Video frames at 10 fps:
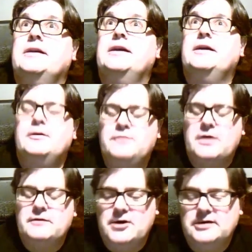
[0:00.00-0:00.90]

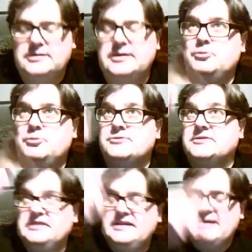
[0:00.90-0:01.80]
I've got a book
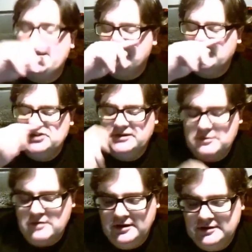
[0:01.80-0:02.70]
just sitting up on my shelf.
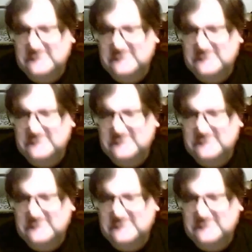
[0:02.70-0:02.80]
I